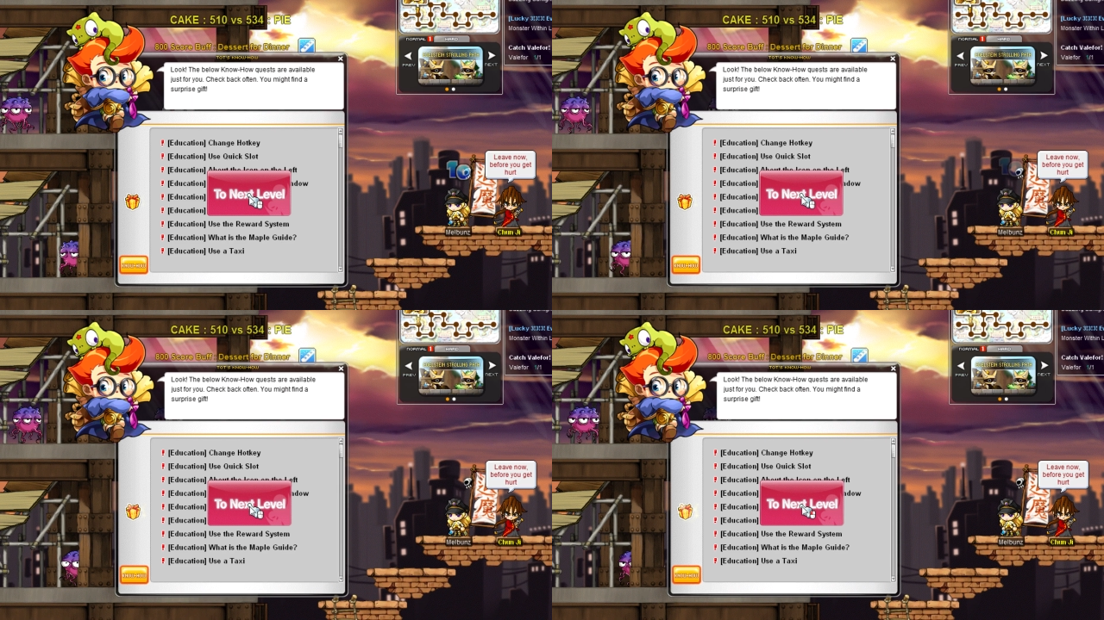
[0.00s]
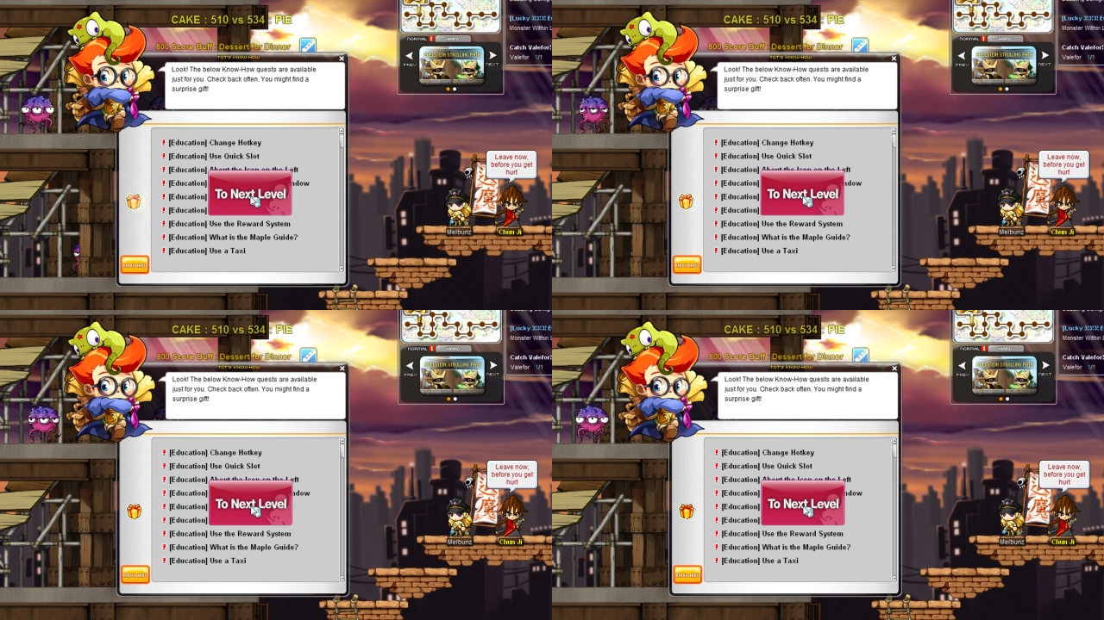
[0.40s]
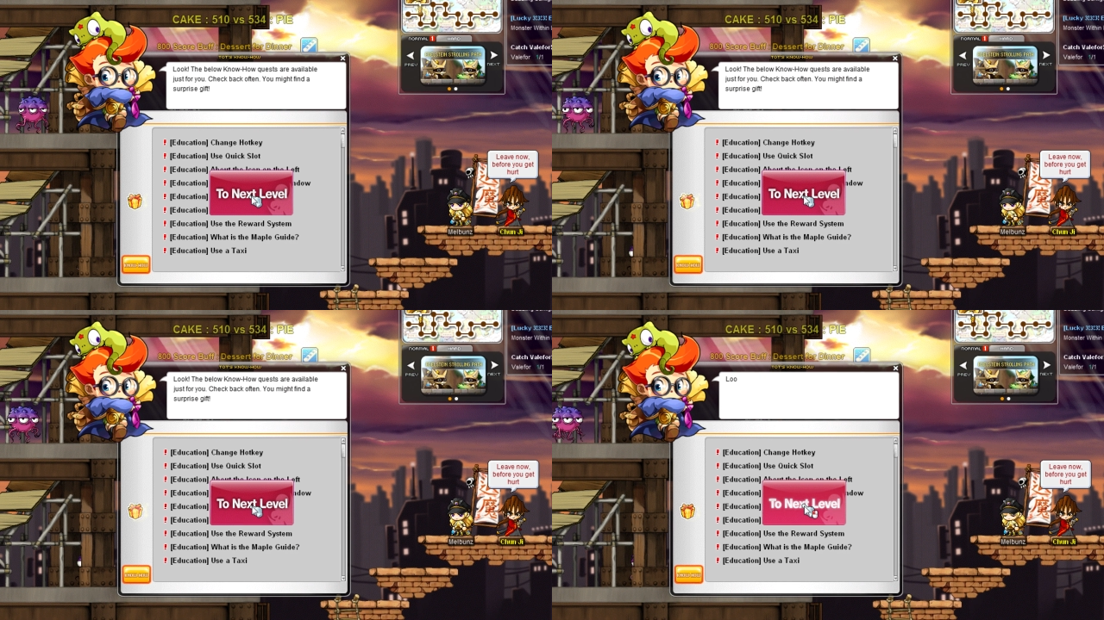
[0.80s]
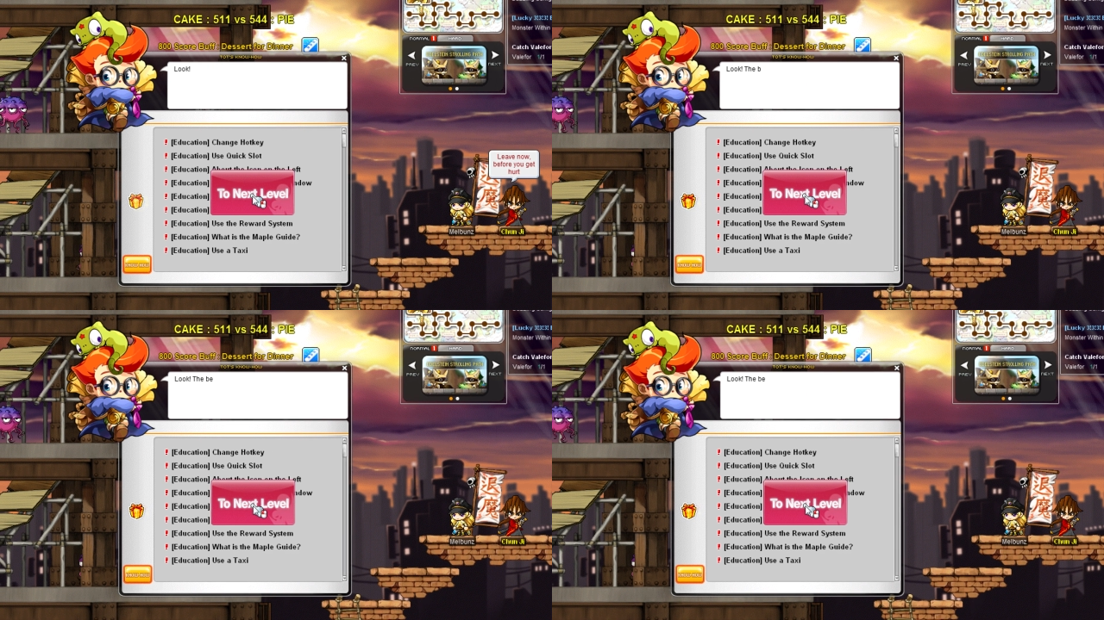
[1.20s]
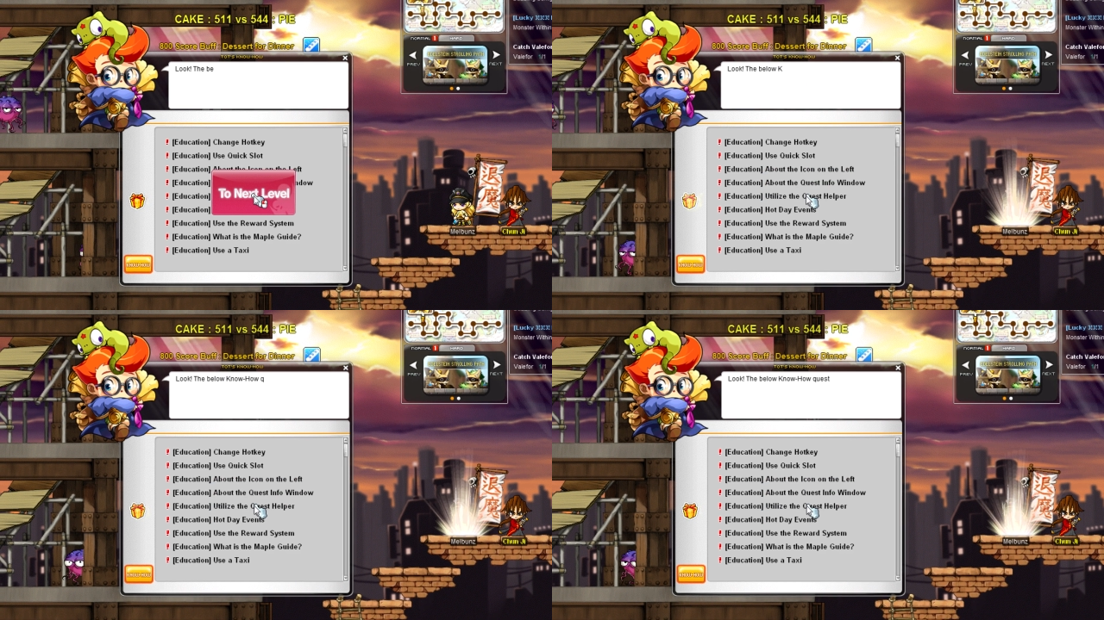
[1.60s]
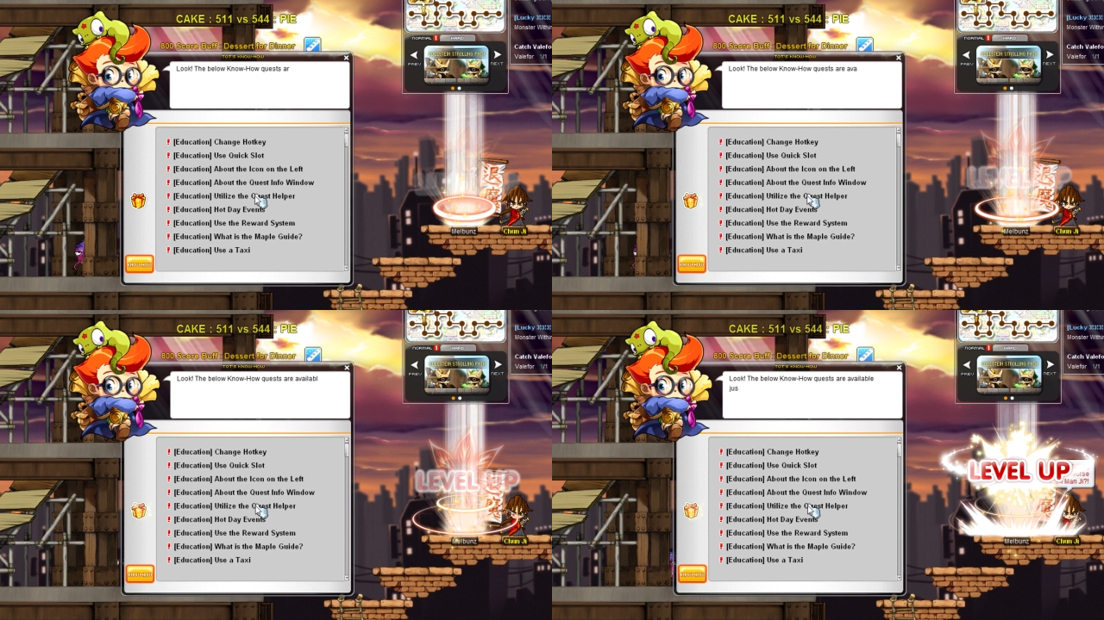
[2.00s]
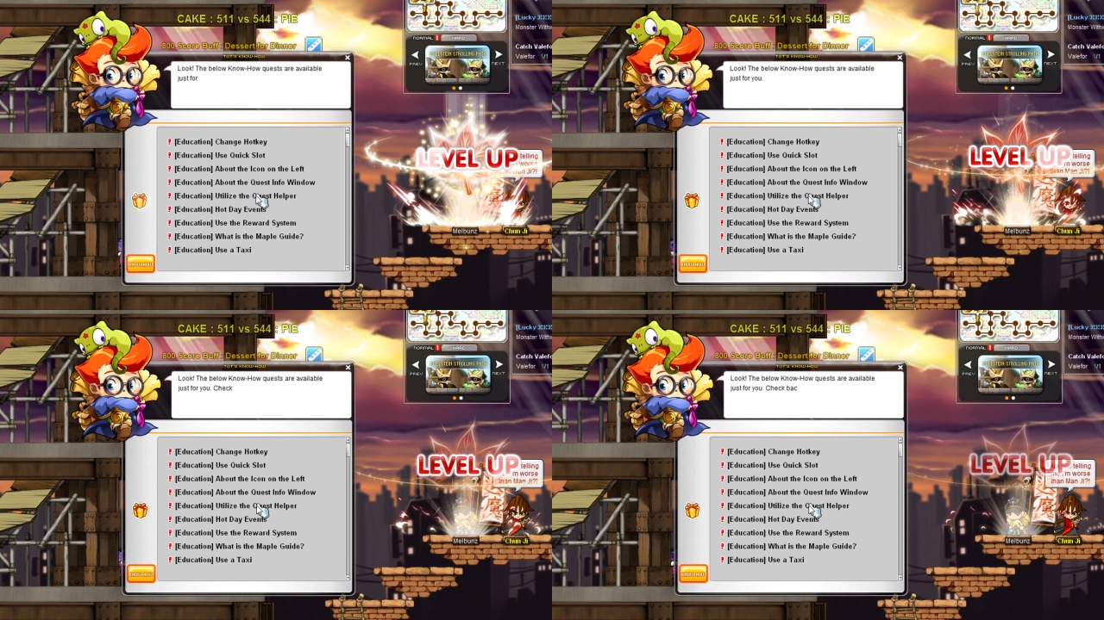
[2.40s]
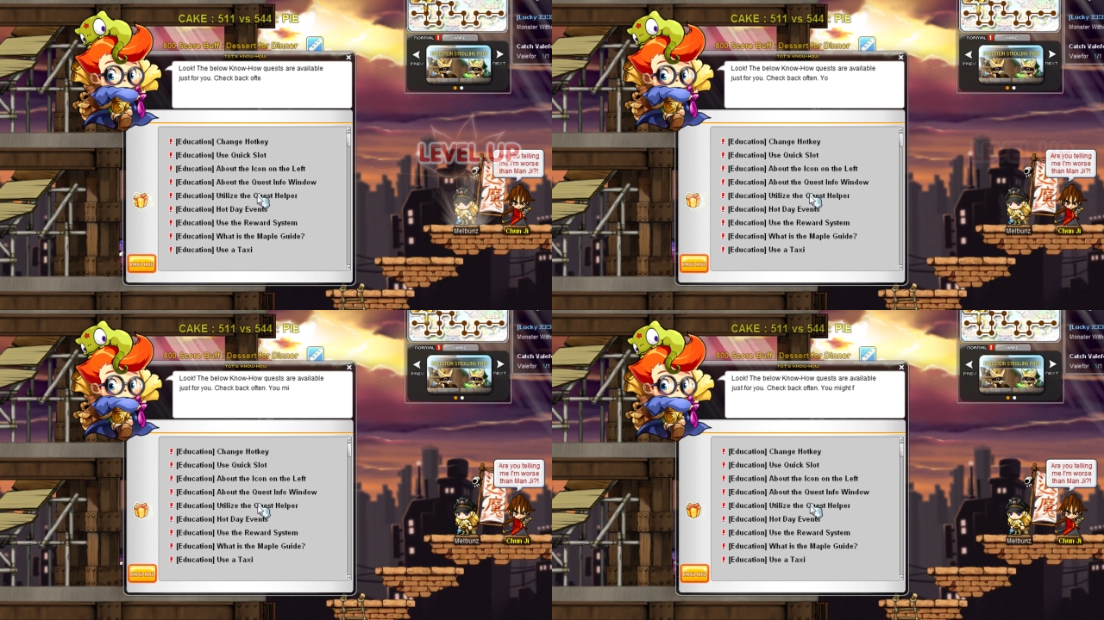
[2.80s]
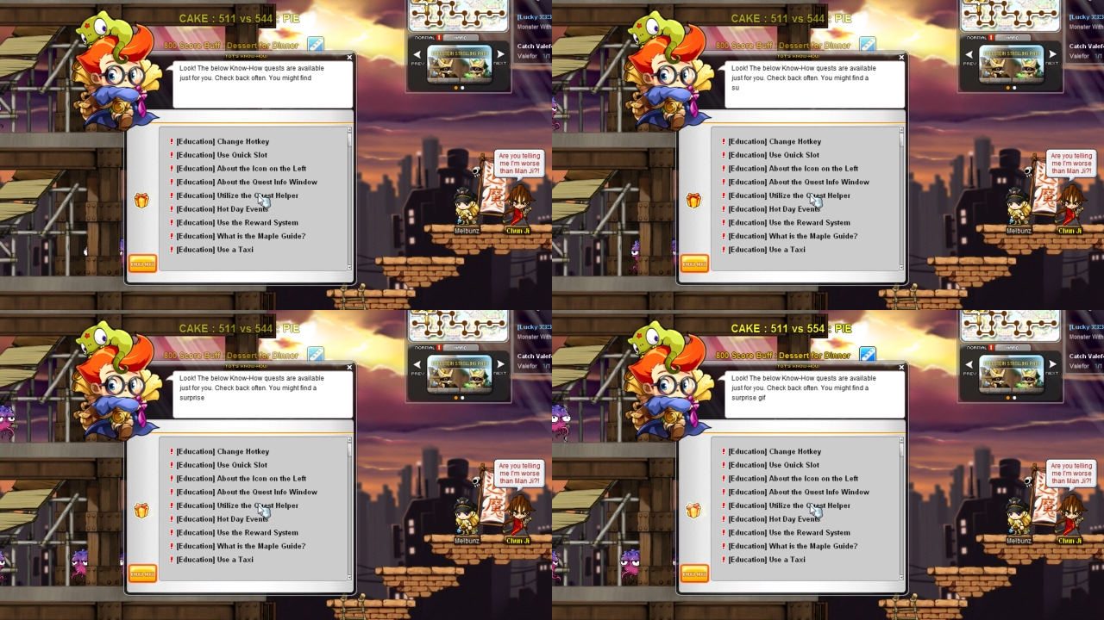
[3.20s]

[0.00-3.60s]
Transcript: No face is visible, so there are no lips to read.